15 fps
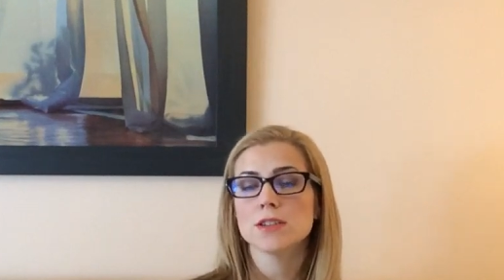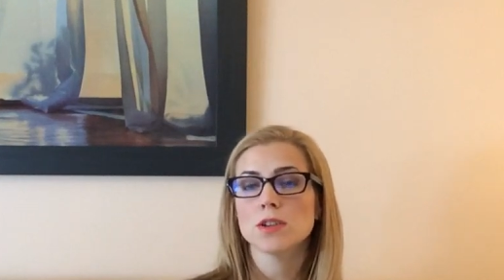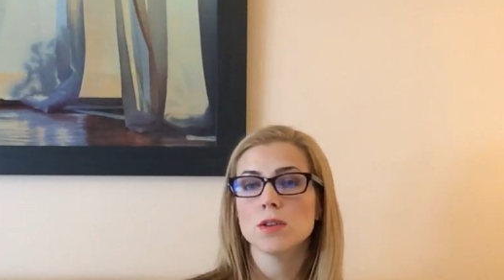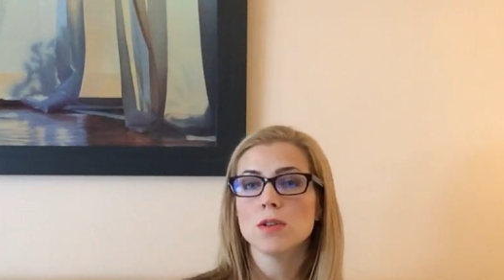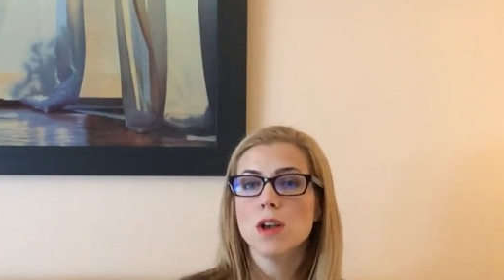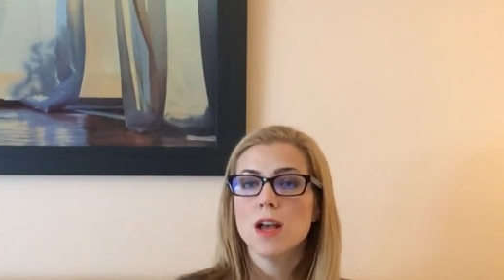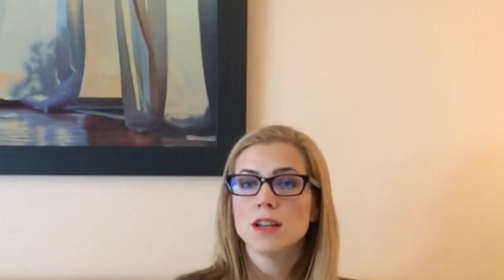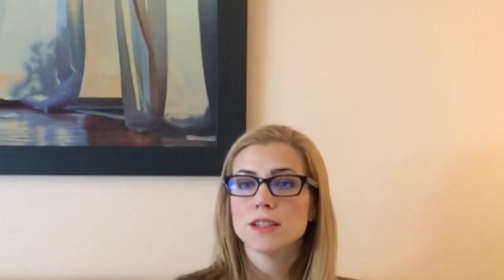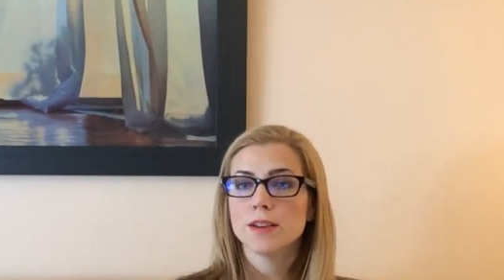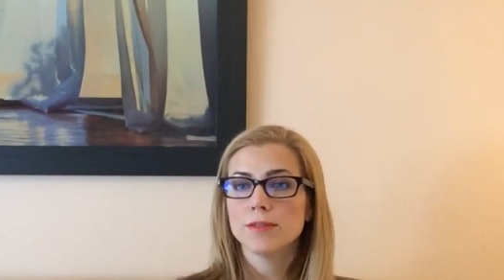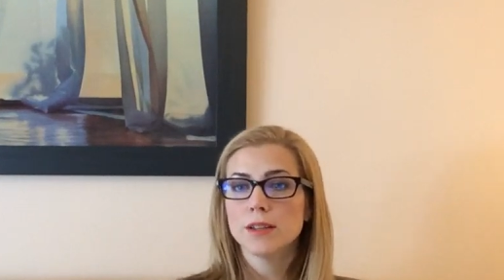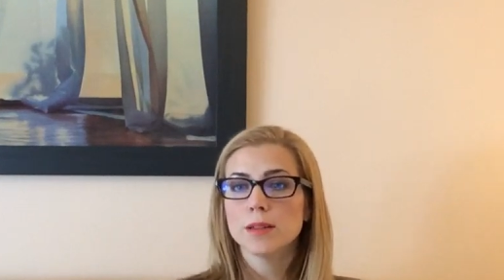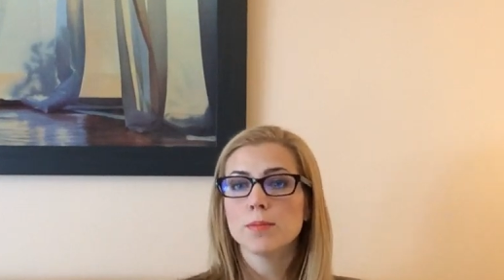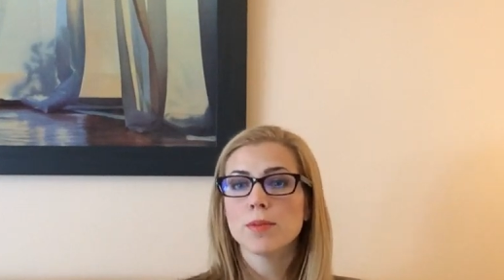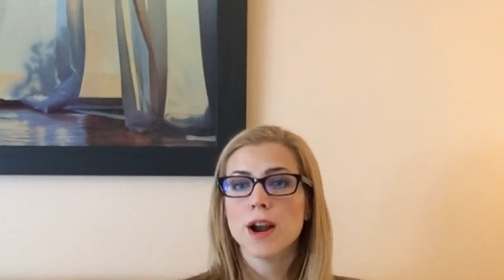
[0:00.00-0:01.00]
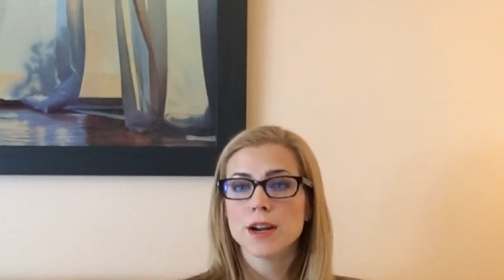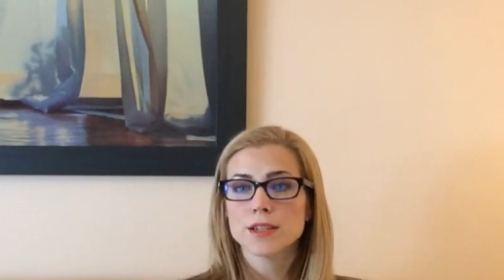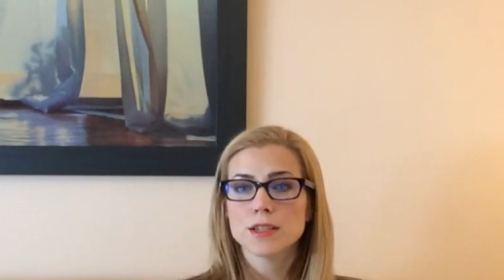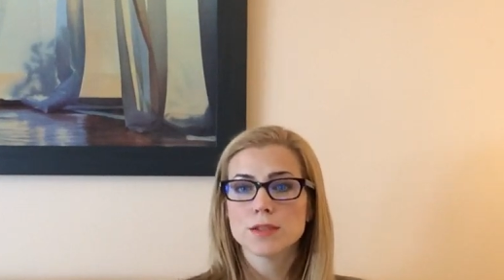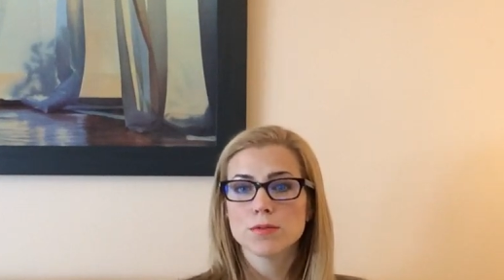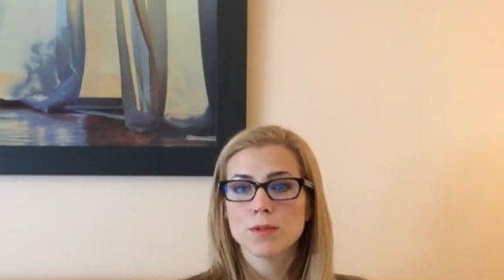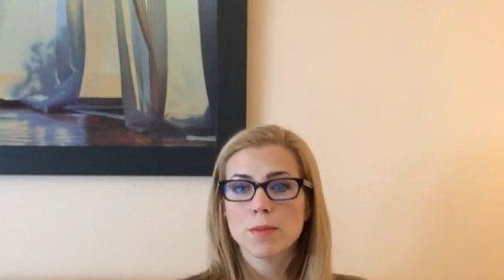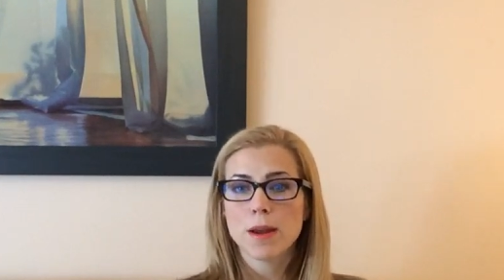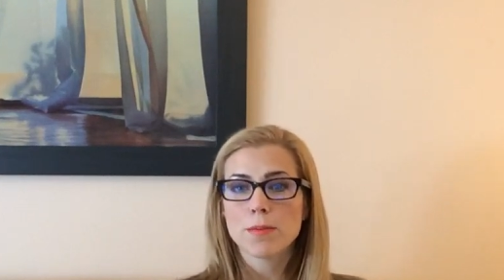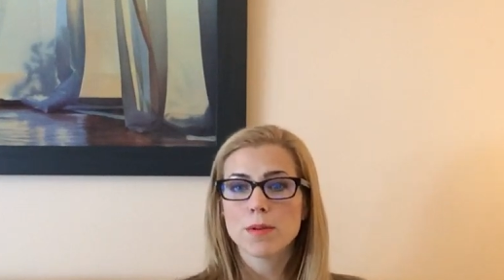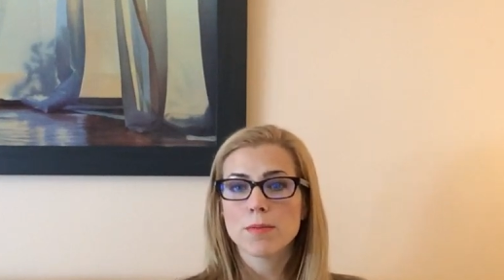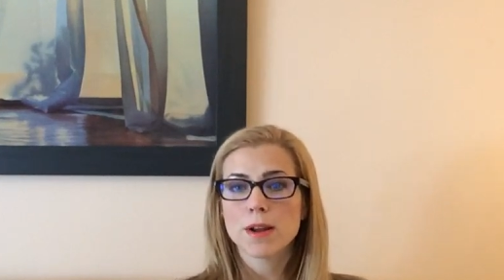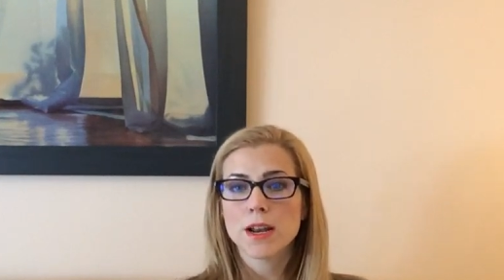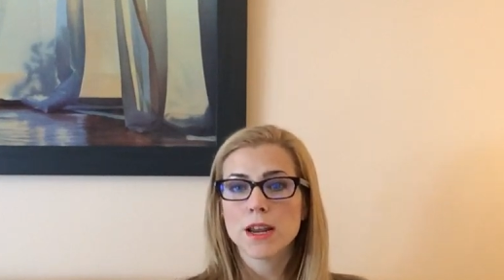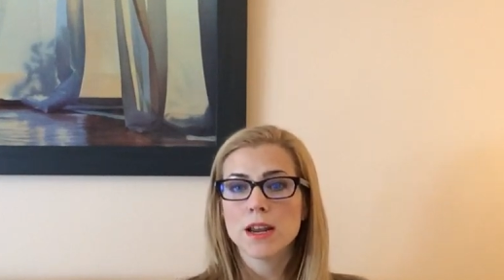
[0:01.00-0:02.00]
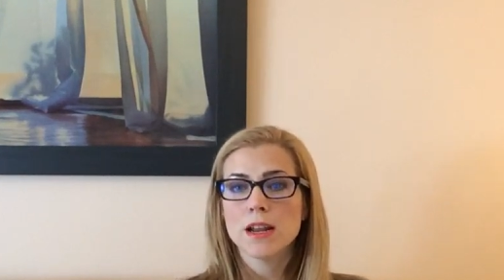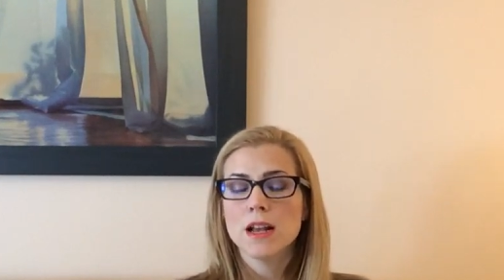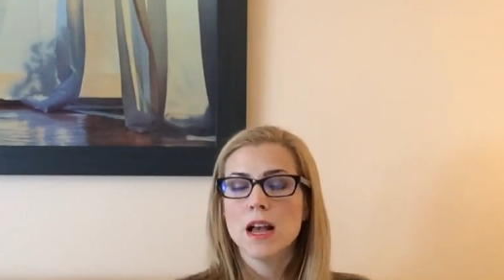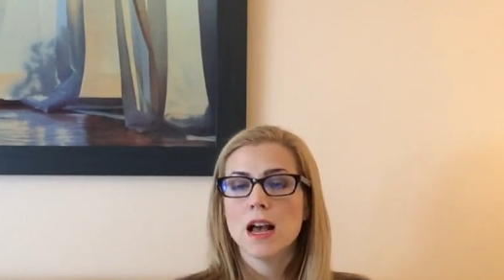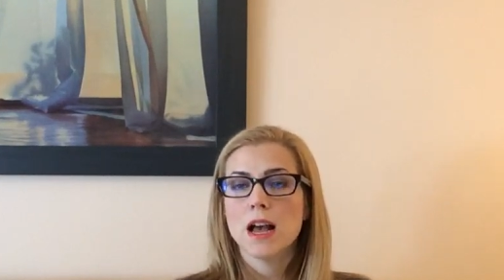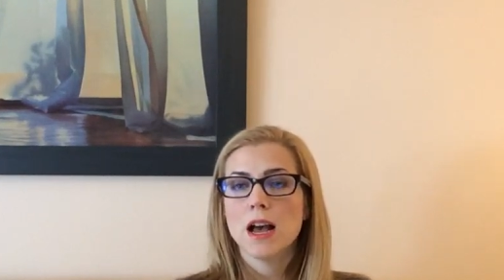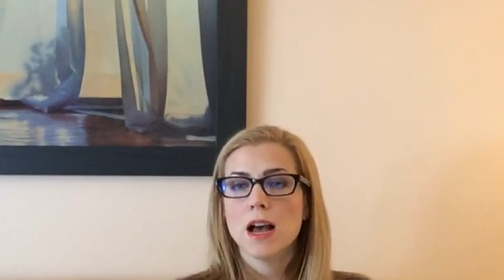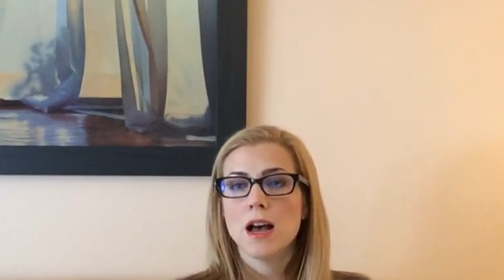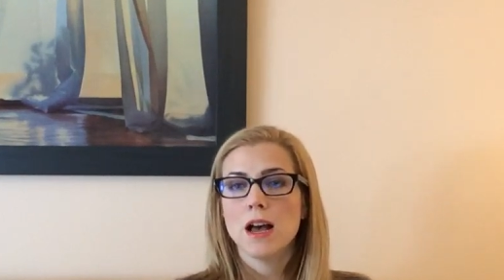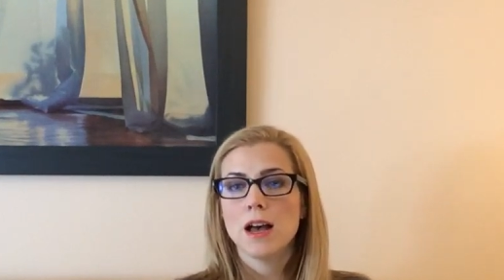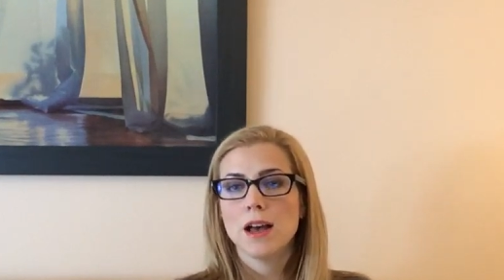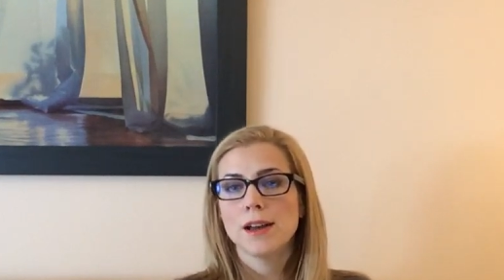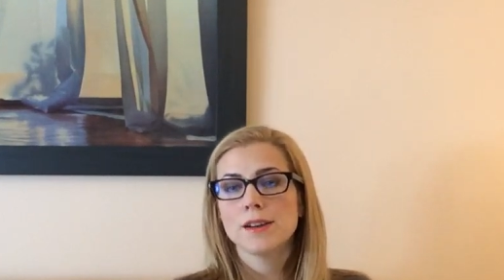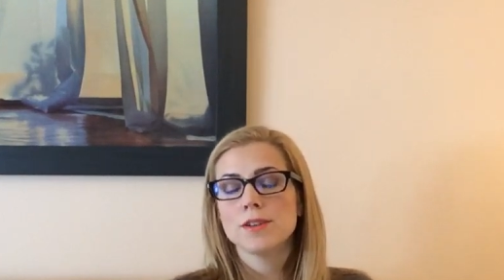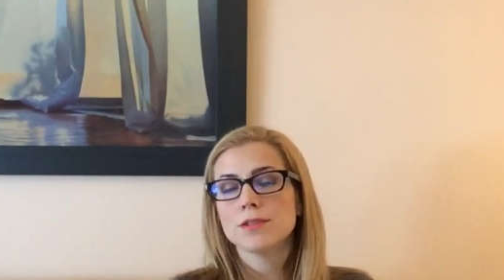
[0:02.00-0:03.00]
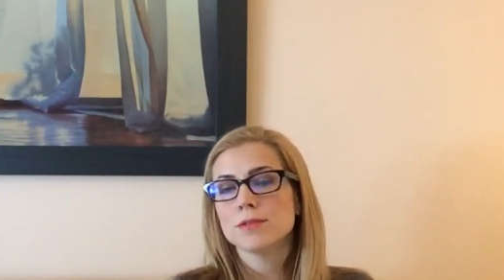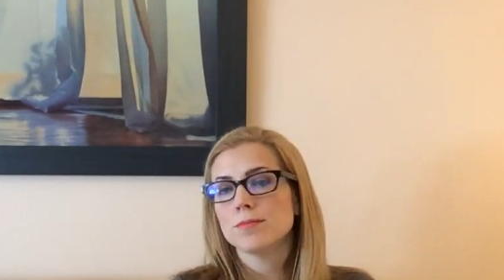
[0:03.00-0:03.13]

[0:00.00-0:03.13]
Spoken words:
So definitely practice with paper money. I know